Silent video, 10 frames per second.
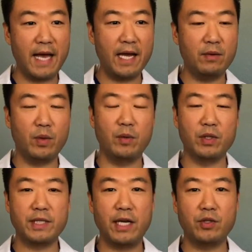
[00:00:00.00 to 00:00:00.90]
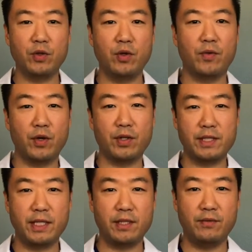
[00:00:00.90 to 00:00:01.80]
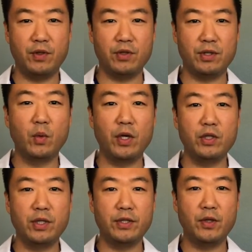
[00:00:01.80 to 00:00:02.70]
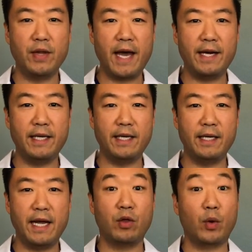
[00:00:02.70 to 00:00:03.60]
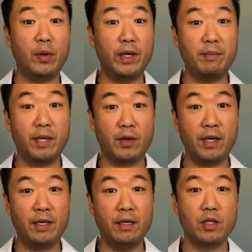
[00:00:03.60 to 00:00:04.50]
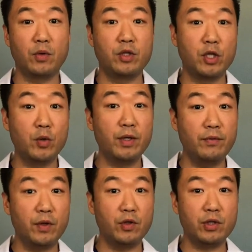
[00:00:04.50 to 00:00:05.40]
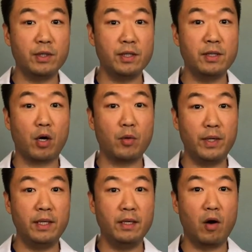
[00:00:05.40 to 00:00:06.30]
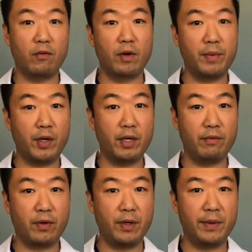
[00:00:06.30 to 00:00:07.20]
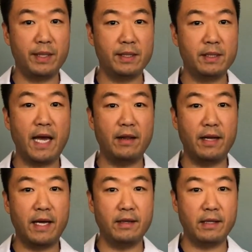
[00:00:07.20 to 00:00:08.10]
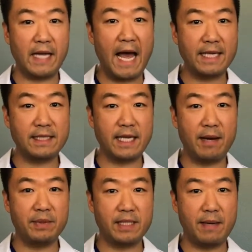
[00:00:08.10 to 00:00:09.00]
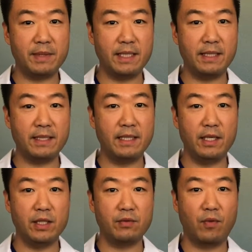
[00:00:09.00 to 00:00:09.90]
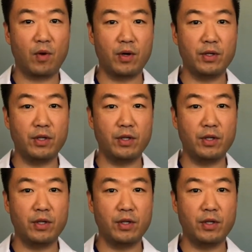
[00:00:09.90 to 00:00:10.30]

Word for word: then we will schedule you for your six infusions. We usually do that in a three-week period, so two infusions per week over a period of three weeks. And then the last step, step six, is for